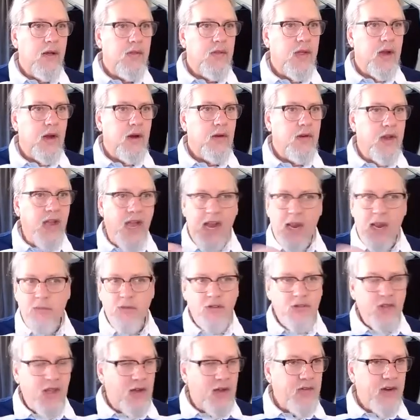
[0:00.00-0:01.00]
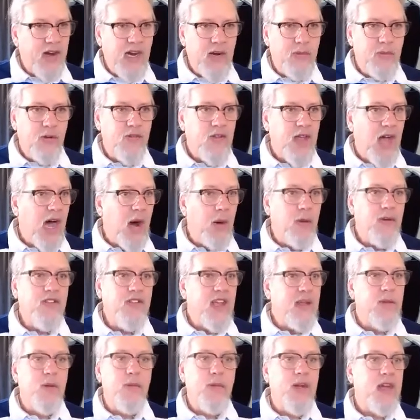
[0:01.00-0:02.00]
they're named just like variables. I always
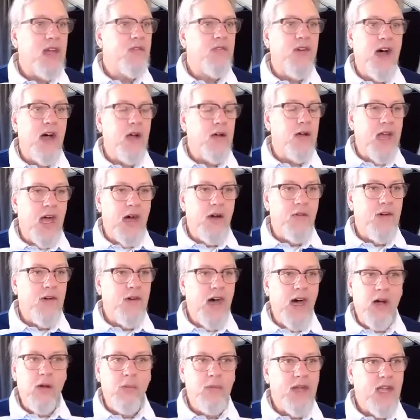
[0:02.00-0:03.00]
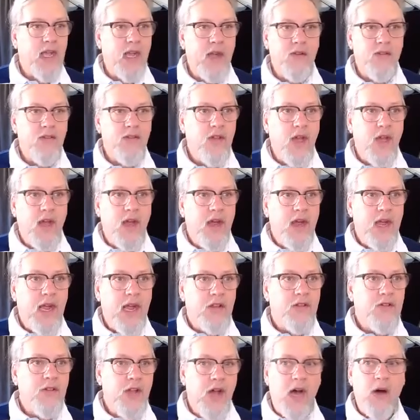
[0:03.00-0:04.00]
name them in file and out file because
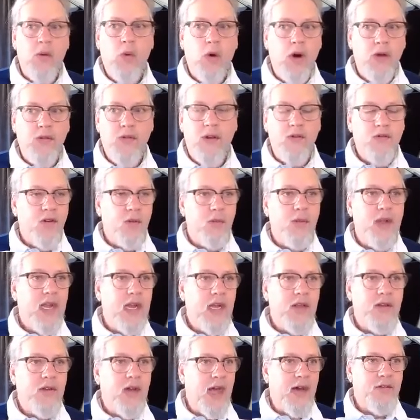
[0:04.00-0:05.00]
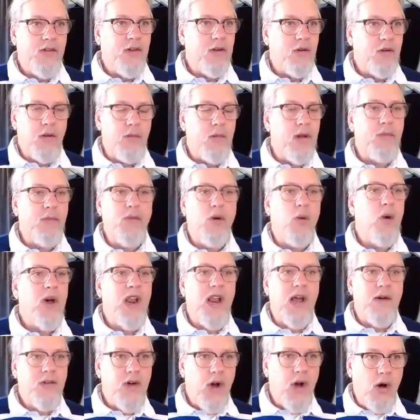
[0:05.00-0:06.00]
it's not worth it for me to have to remember
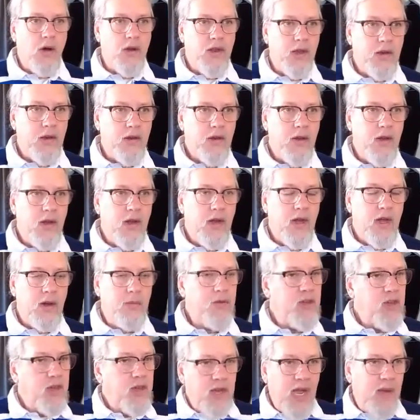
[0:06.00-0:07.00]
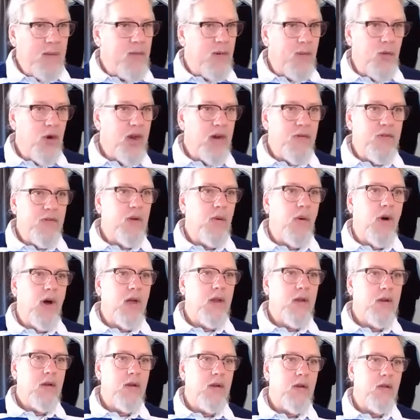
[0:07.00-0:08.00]
what I've called it. But you can name them whatever you
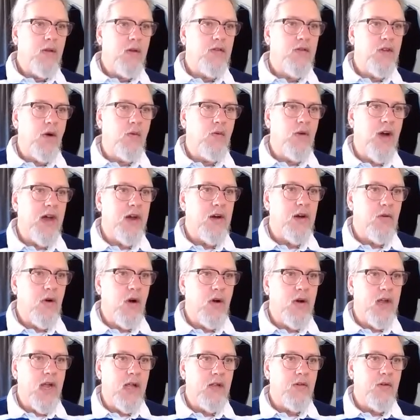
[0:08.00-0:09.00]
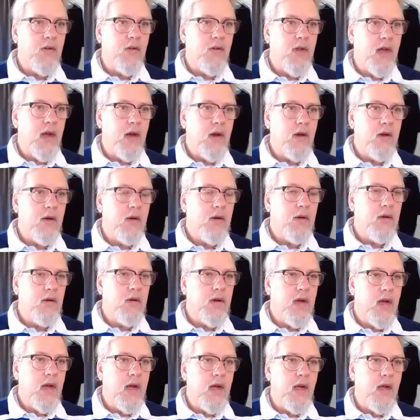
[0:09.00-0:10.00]
want. There's no right or wrong answer there.
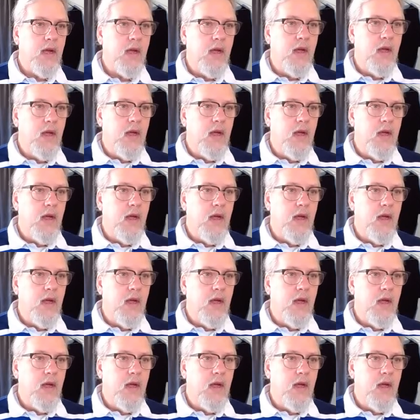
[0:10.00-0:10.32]
Okay.